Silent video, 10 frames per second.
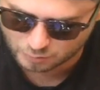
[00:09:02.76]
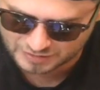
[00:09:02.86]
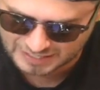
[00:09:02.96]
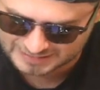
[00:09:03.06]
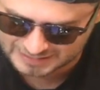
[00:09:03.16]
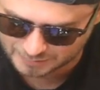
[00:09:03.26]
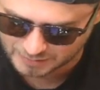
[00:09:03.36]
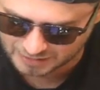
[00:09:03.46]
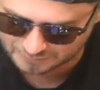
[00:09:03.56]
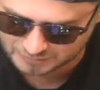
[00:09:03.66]
more that I think
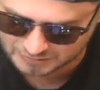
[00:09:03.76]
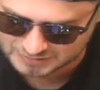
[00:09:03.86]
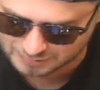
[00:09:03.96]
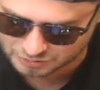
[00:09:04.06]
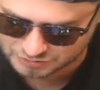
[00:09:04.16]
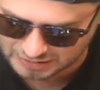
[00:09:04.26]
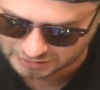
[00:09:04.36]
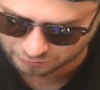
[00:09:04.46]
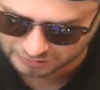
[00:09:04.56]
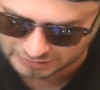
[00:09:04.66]
about it, I feel like summoner's not
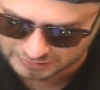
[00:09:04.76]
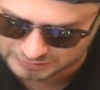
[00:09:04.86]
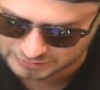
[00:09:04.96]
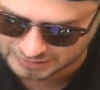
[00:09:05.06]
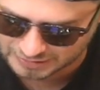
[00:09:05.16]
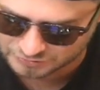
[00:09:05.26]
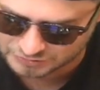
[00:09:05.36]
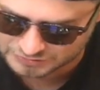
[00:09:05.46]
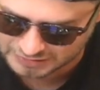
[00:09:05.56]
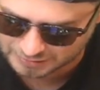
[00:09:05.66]
a great idea to have in
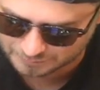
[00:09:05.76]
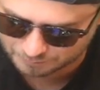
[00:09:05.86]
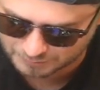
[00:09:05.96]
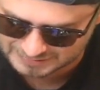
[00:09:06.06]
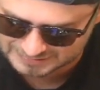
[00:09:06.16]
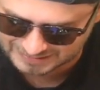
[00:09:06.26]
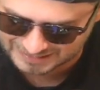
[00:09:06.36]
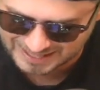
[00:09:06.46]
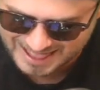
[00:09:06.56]
this deck, but uh,